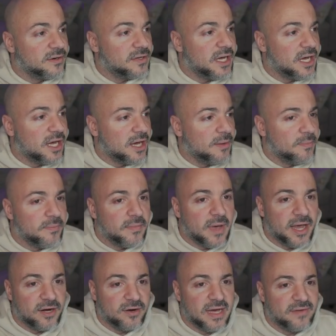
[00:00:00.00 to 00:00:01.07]
I
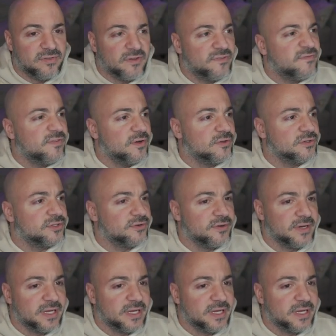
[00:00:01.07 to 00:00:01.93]
don't have the filtering